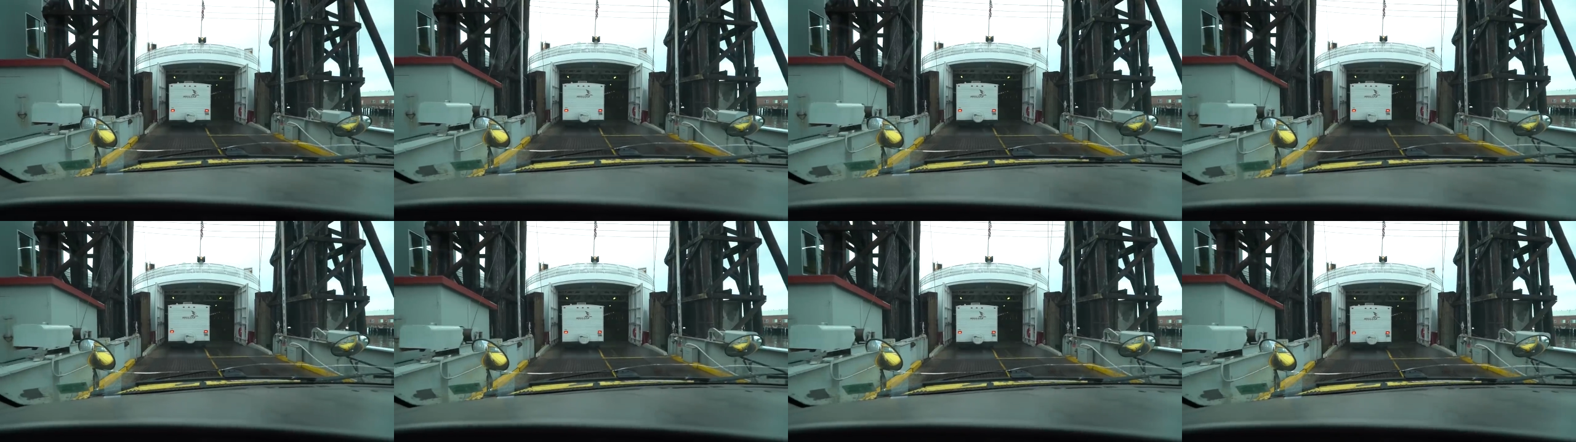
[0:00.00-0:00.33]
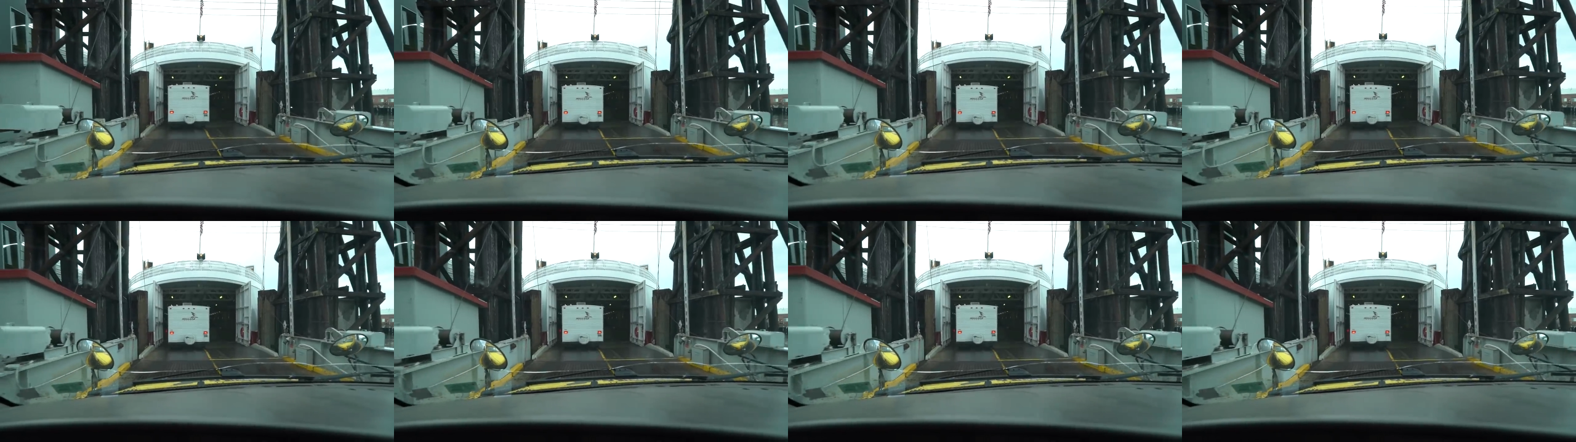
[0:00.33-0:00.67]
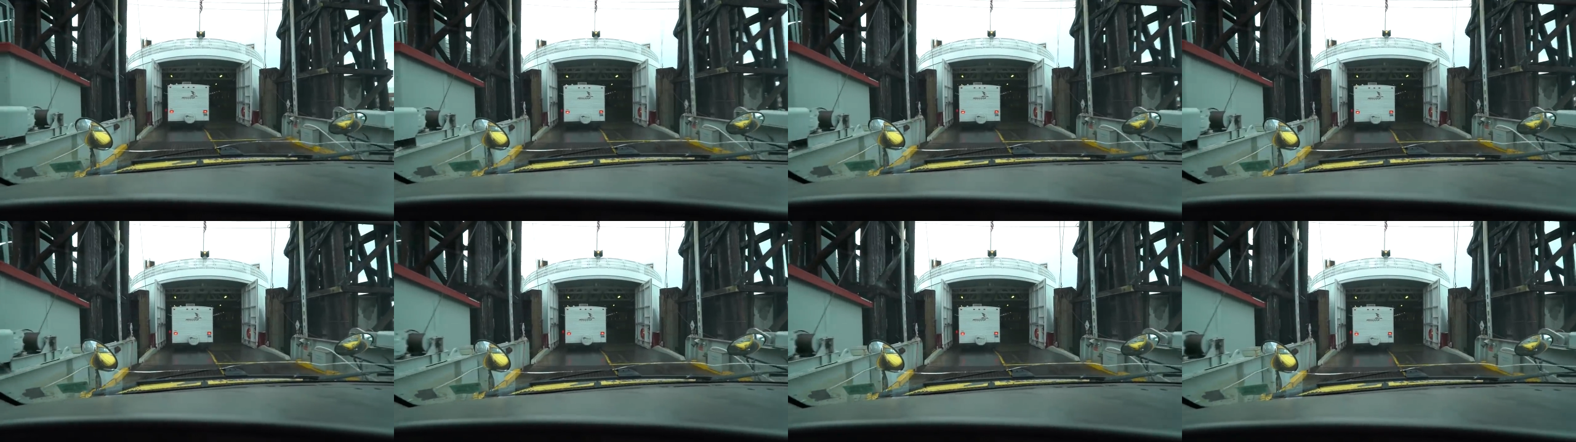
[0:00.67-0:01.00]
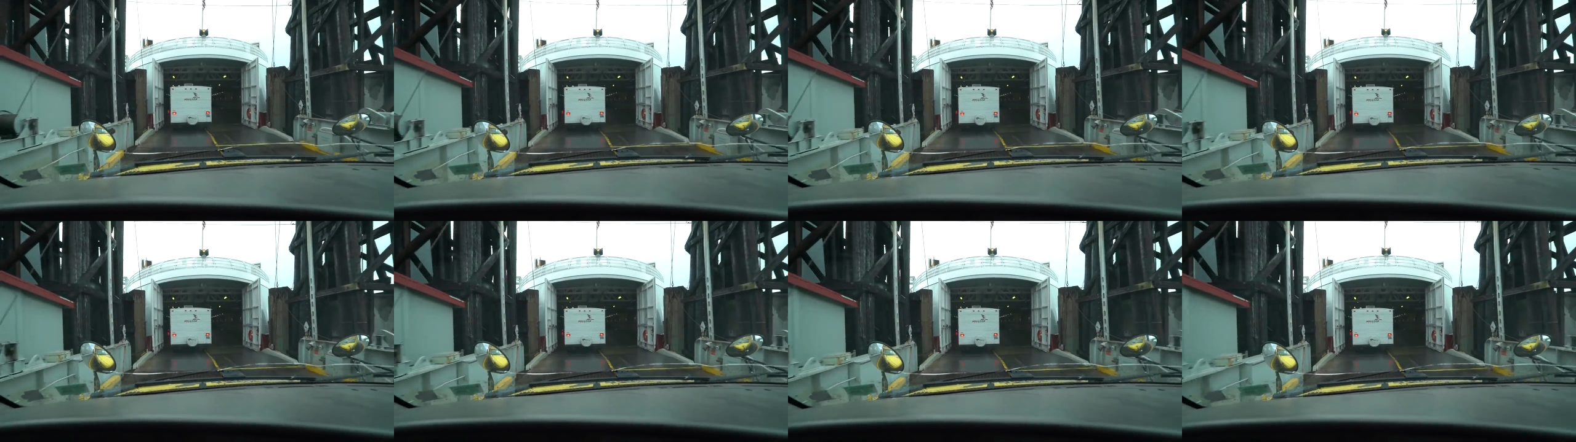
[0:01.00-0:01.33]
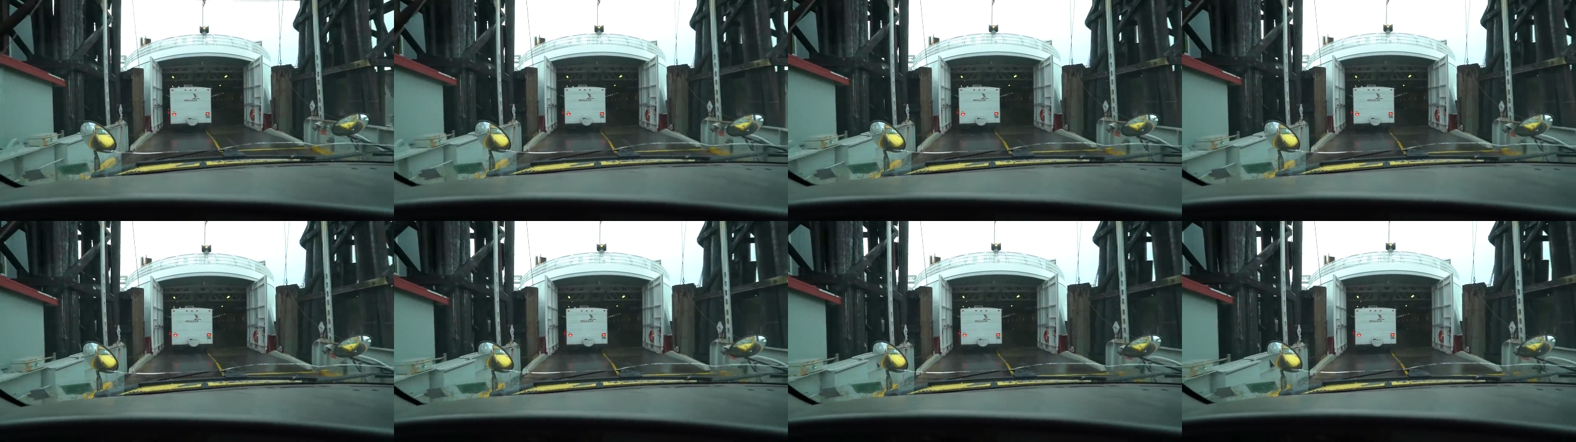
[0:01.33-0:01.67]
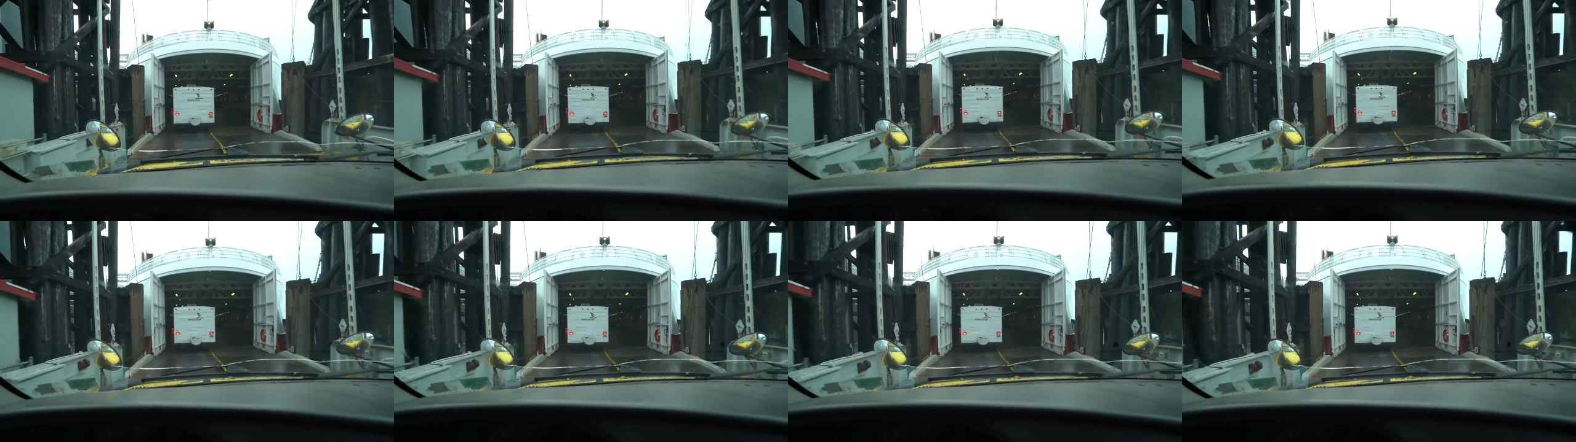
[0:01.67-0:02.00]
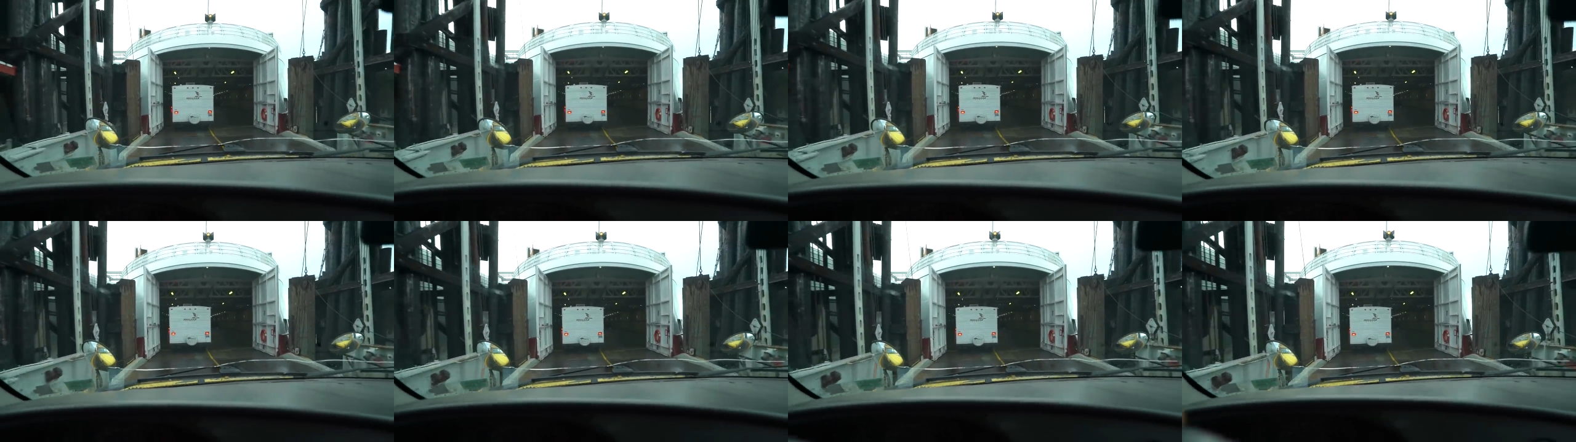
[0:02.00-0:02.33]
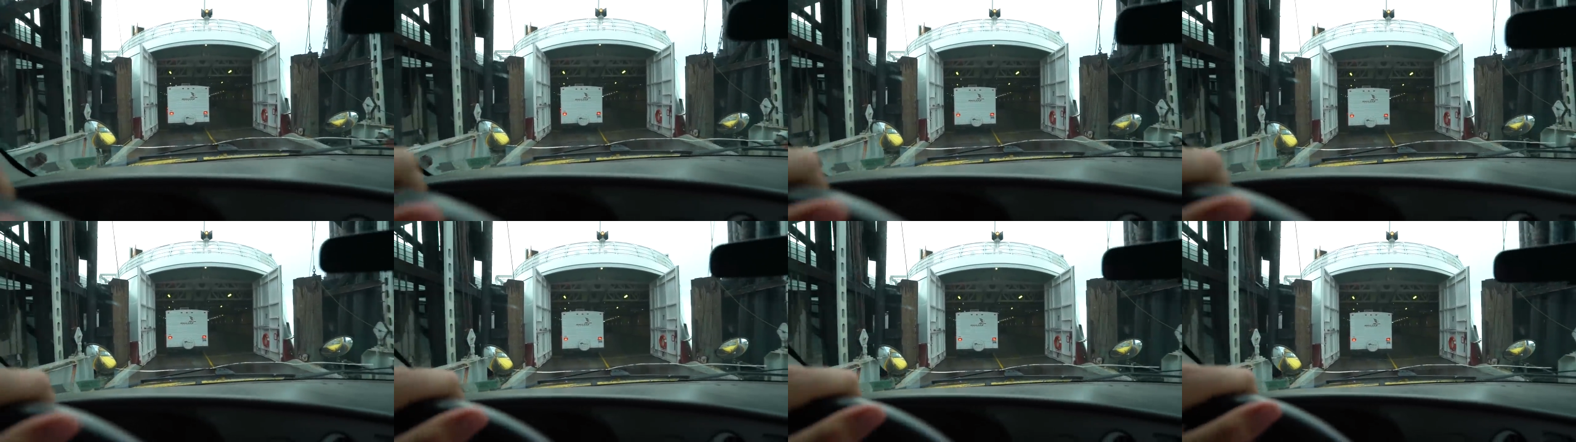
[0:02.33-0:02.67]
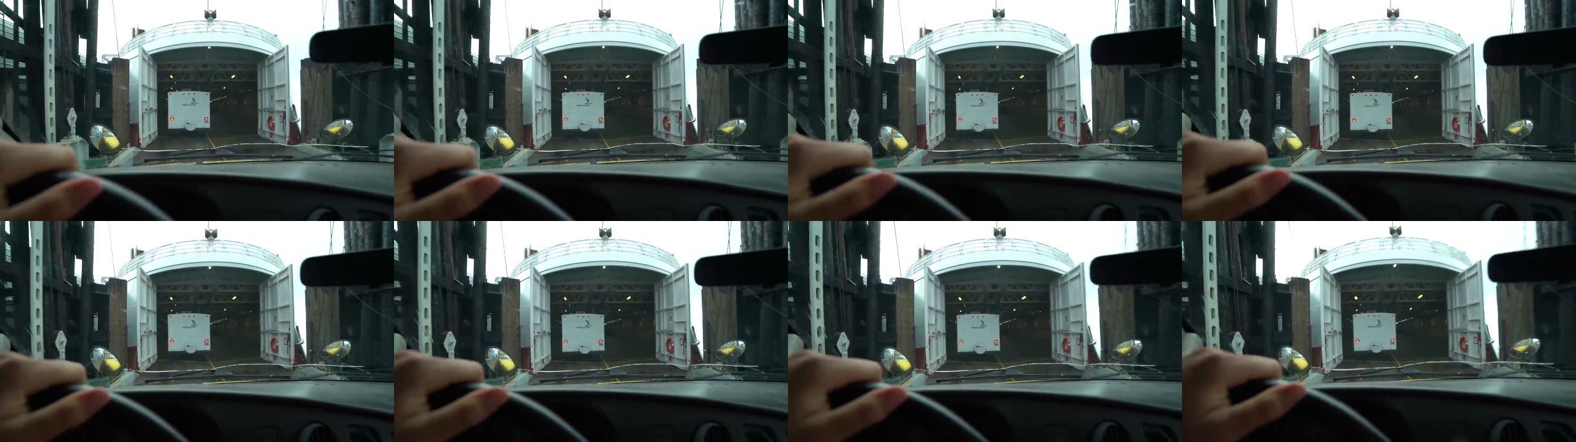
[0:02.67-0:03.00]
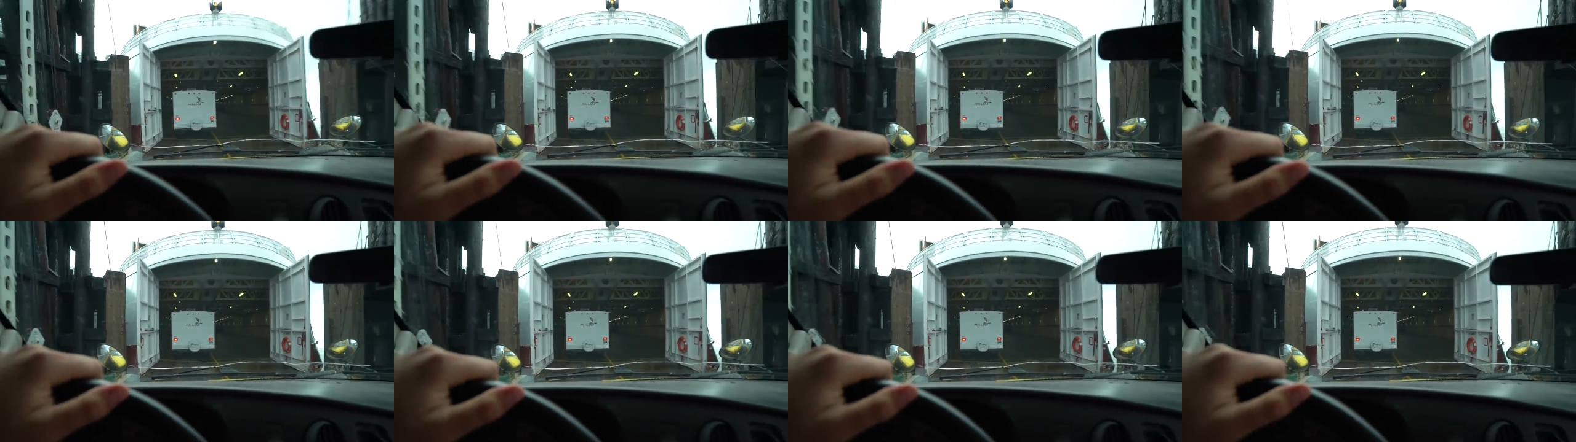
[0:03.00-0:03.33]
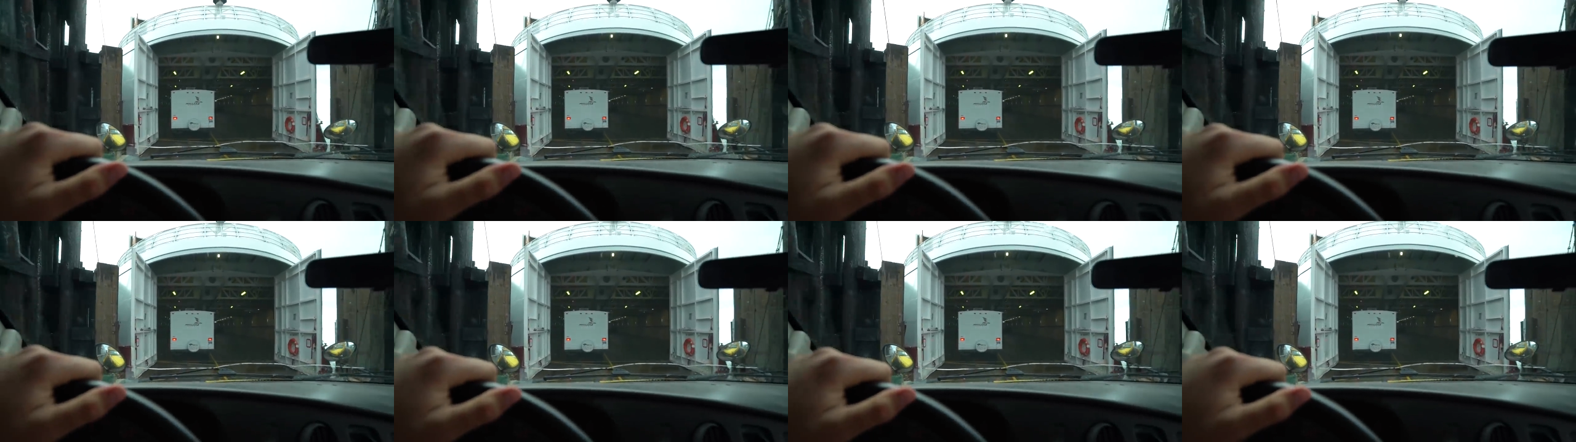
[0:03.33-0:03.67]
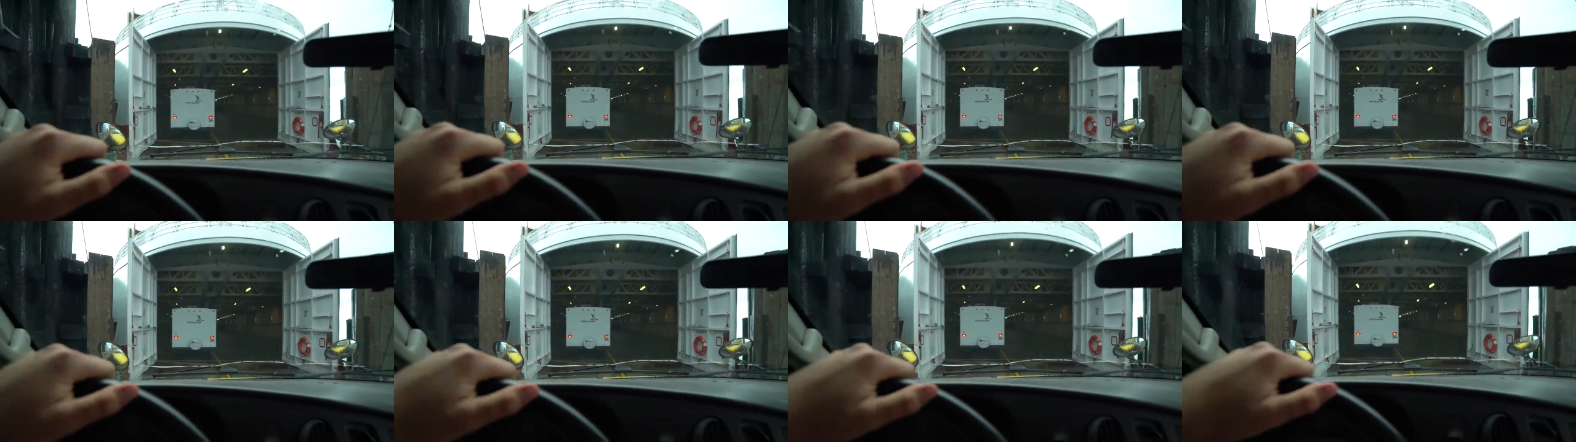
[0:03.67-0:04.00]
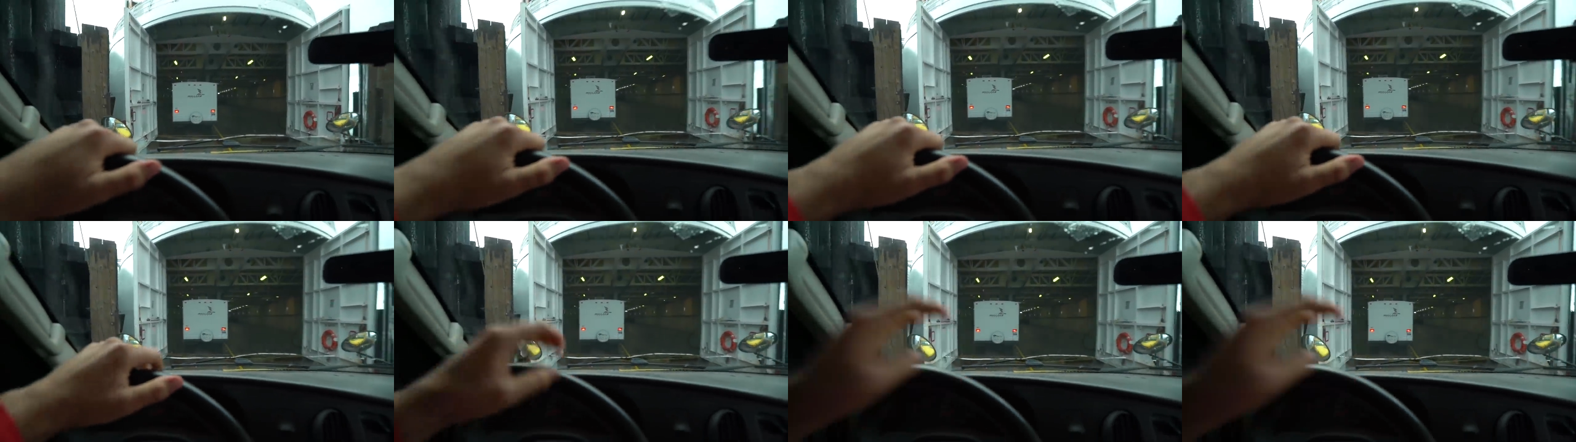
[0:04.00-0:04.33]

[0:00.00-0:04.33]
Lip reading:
No face is visible, so there are no lips to read.